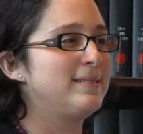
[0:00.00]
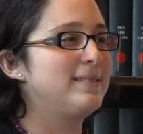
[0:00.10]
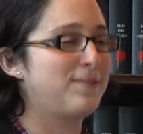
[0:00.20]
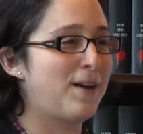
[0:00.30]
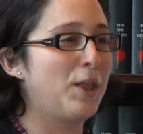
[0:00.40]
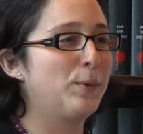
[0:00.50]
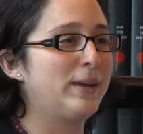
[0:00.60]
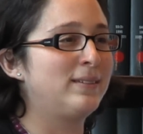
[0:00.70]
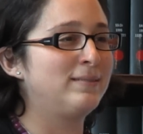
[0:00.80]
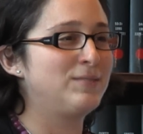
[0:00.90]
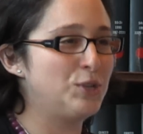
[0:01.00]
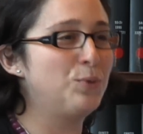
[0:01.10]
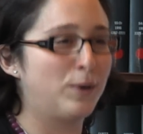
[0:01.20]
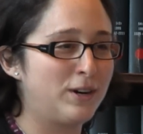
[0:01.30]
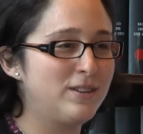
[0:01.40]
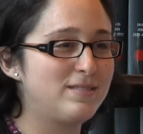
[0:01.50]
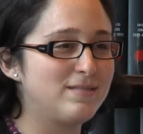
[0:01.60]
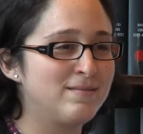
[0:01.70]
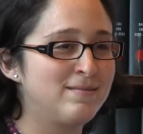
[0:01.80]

the following 2 words